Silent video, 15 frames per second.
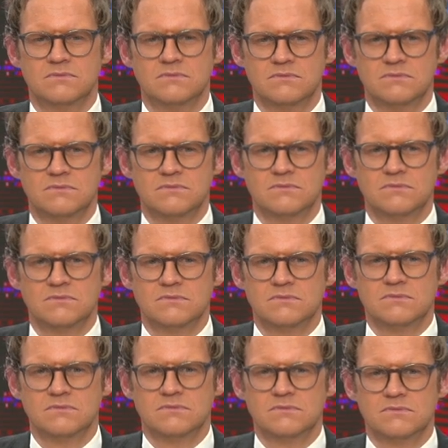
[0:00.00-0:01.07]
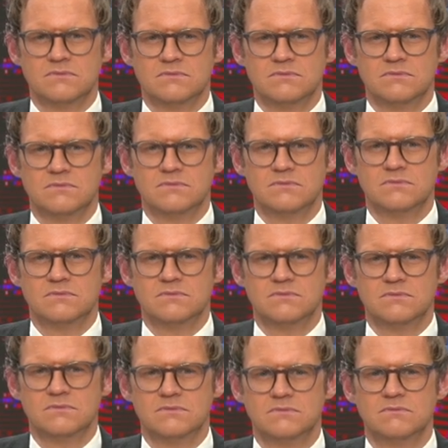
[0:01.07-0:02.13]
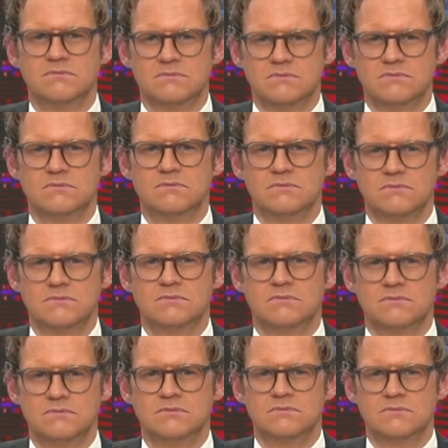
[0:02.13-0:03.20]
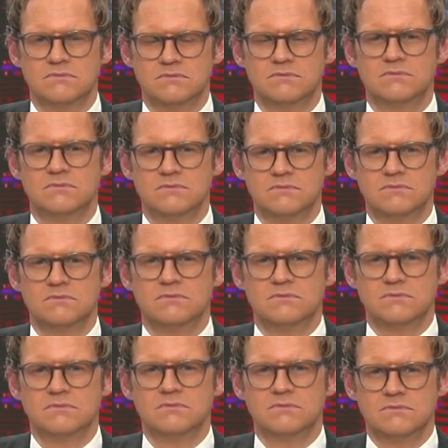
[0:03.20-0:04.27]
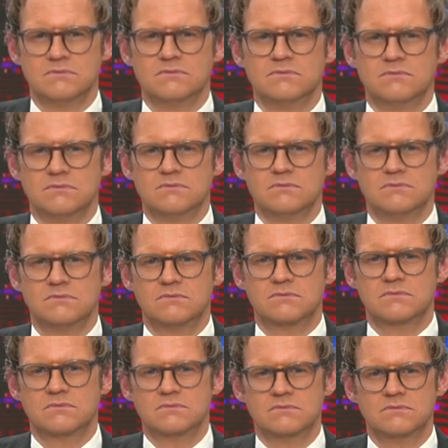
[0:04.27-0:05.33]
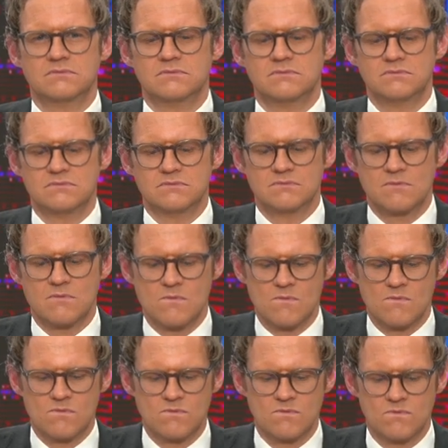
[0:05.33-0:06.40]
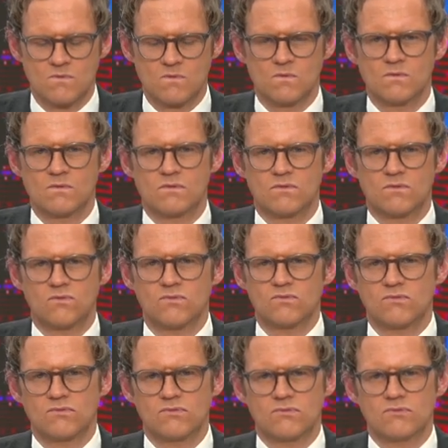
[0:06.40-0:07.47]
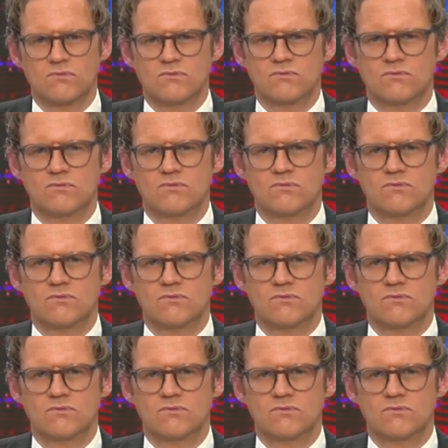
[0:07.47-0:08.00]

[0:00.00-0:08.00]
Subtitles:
This person isn't speaking.